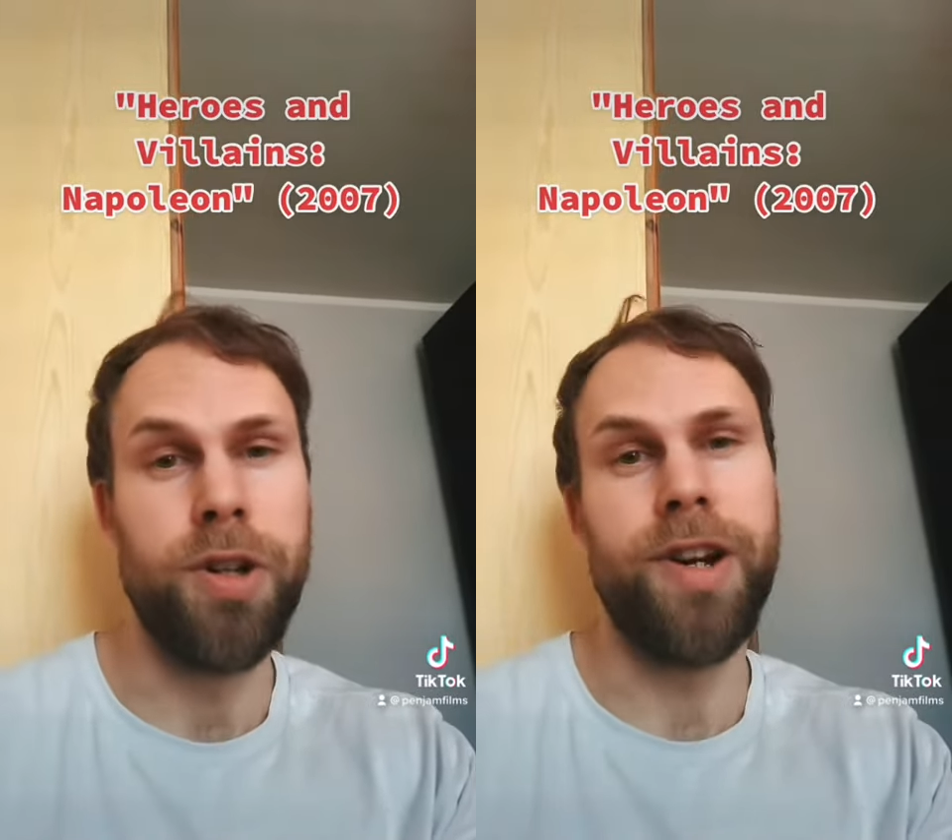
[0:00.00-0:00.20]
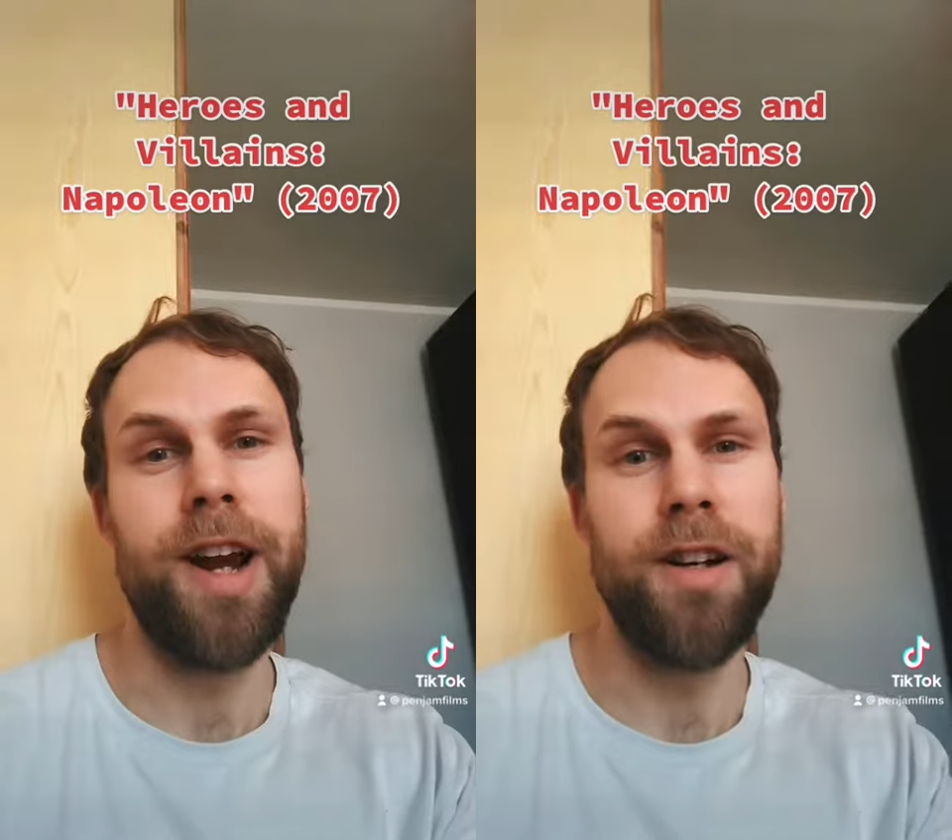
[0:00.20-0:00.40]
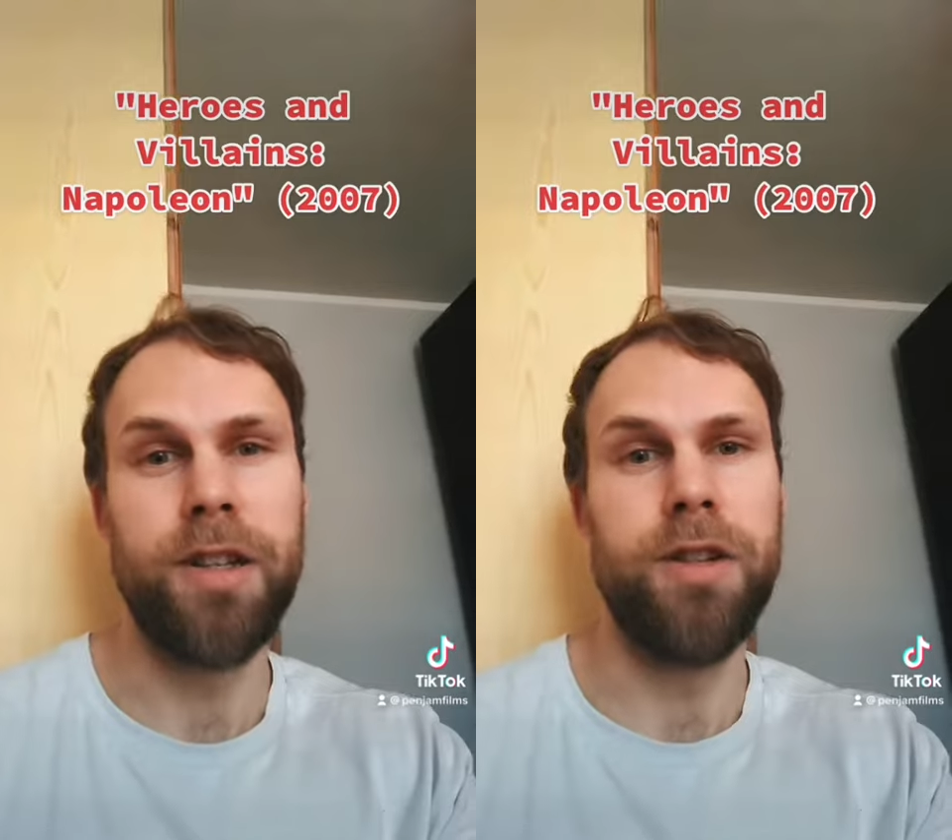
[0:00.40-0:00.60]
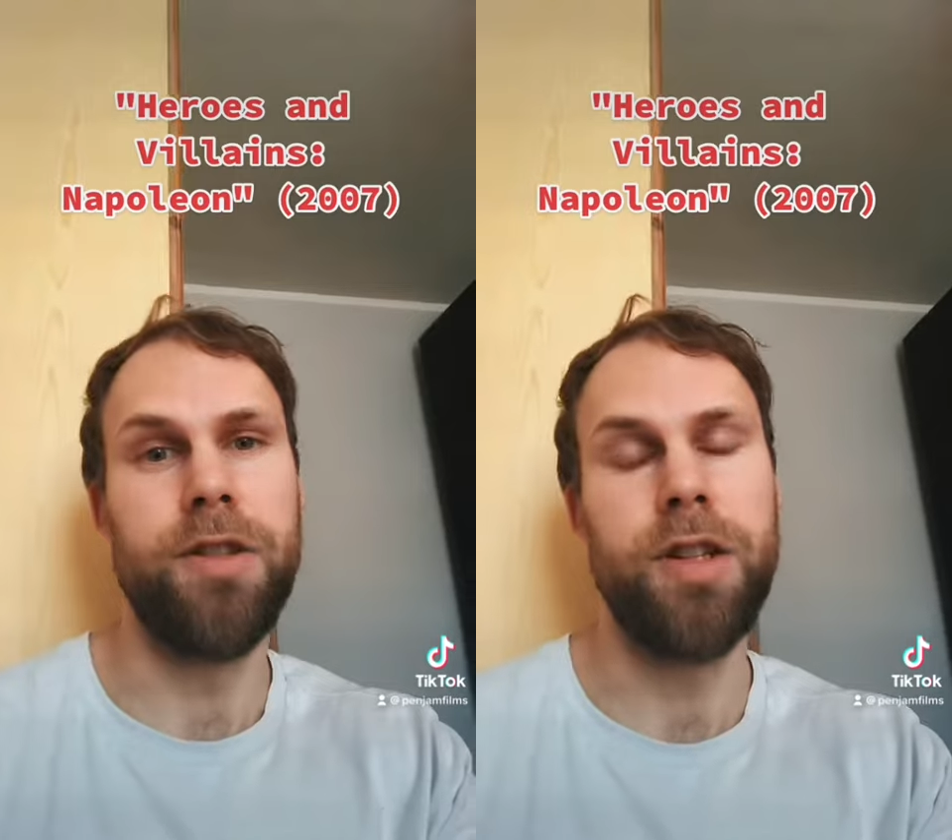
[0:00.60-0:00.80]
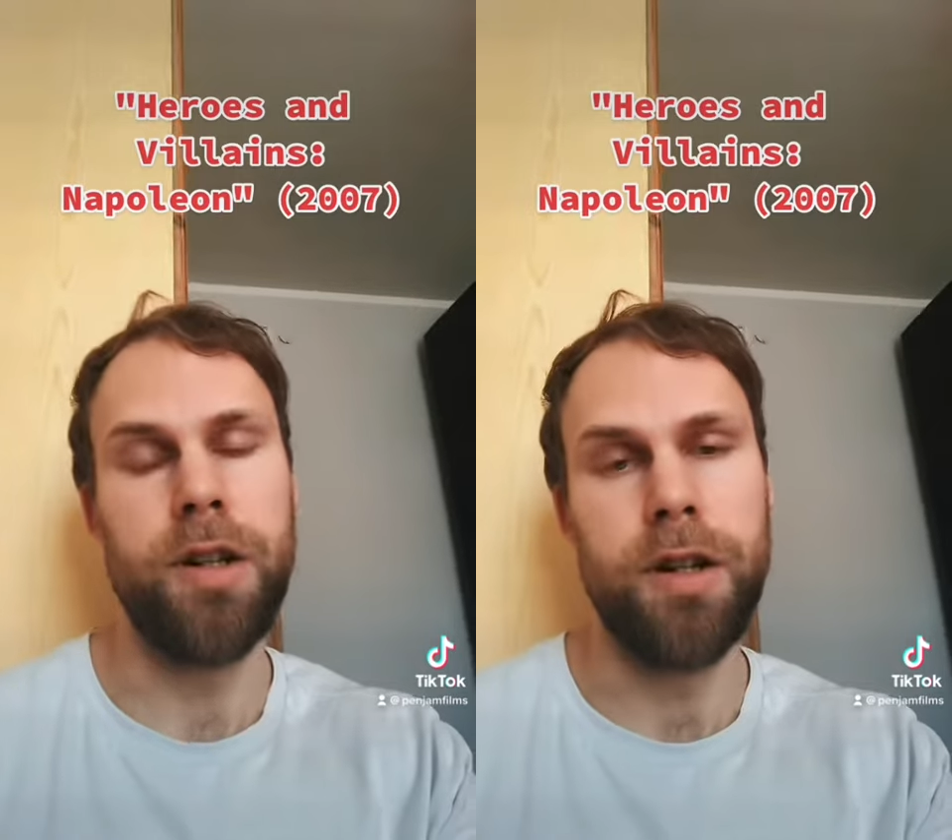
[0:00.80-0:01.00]

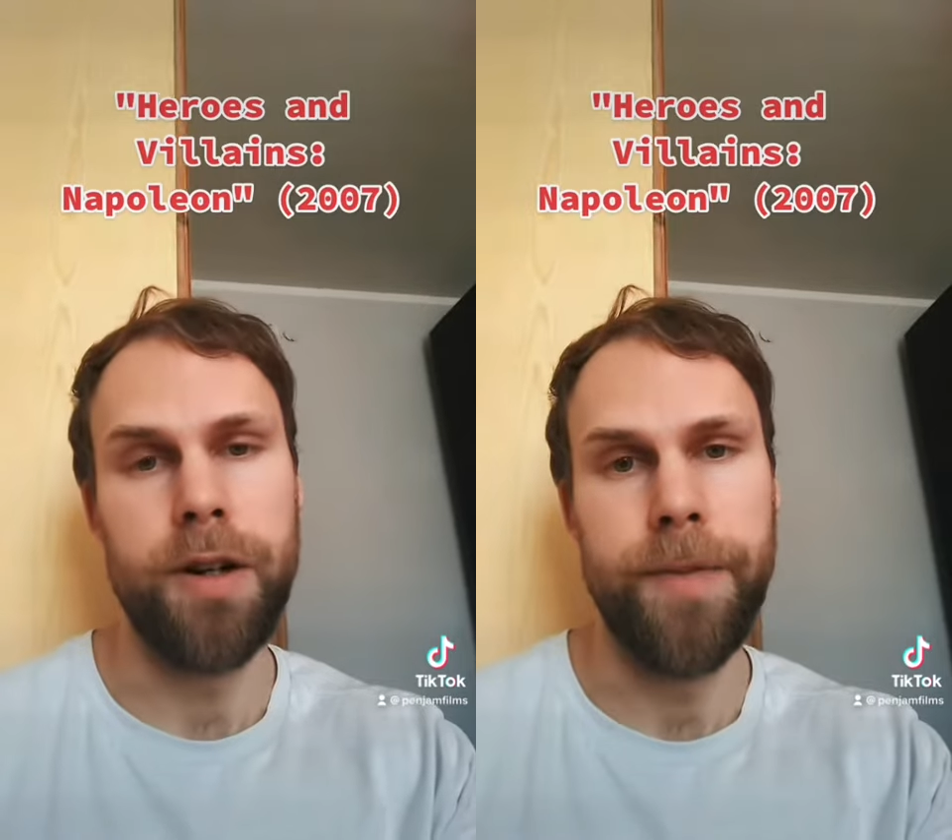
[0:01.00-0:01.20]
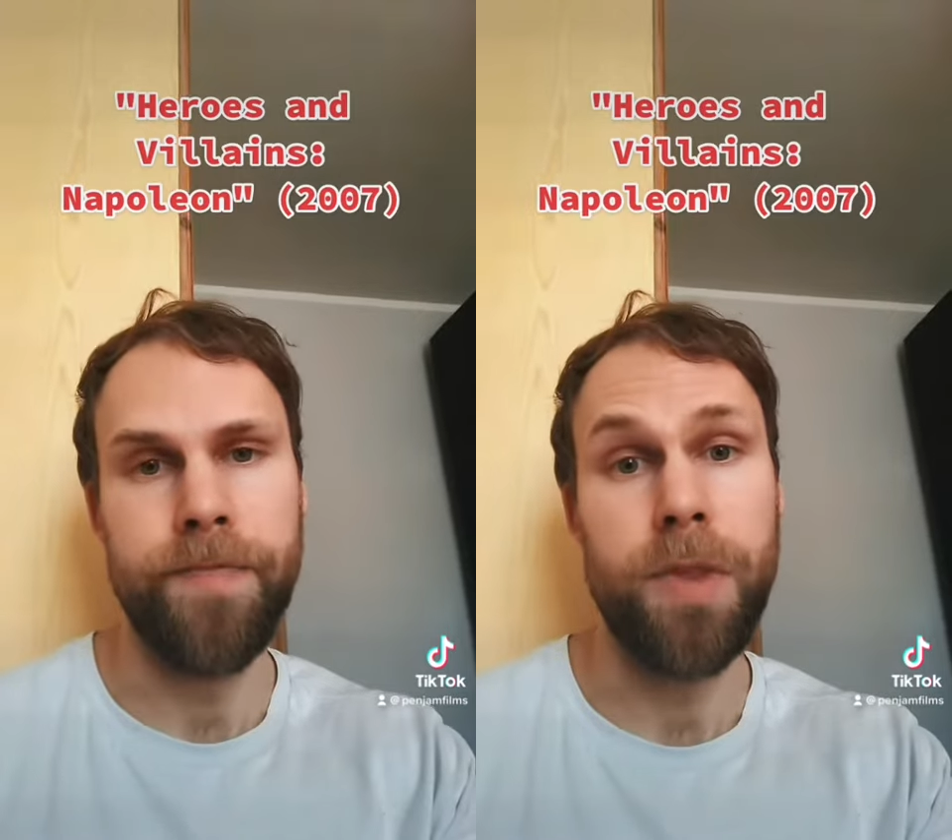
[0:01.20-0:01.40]
characters are